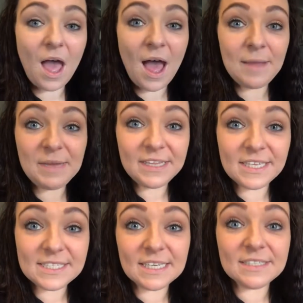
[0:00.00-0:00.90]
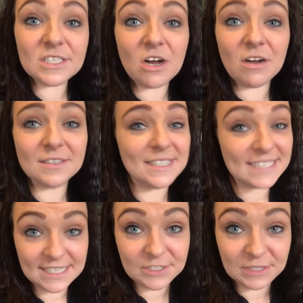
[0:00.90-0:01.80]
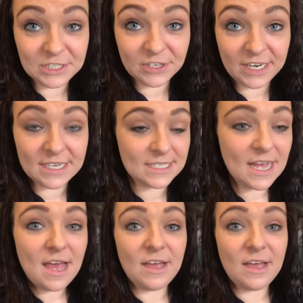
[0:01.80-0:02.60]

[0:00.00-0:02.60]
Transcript: I make these things called sensory trays.